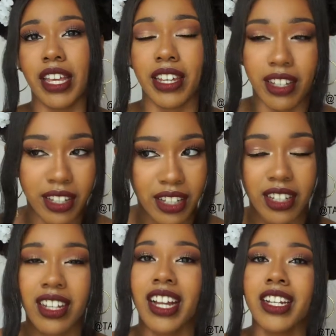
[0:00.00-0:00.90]
Like,
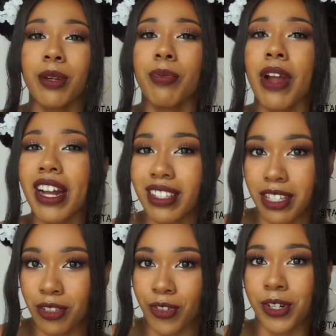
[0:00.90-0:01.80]
I need to
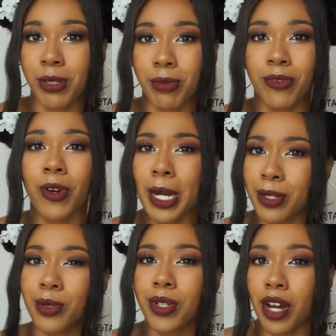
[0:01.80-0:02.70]
practice first before I
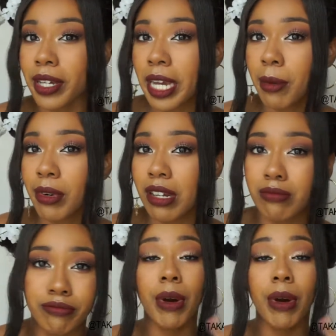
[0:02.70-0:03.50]
do it on camera.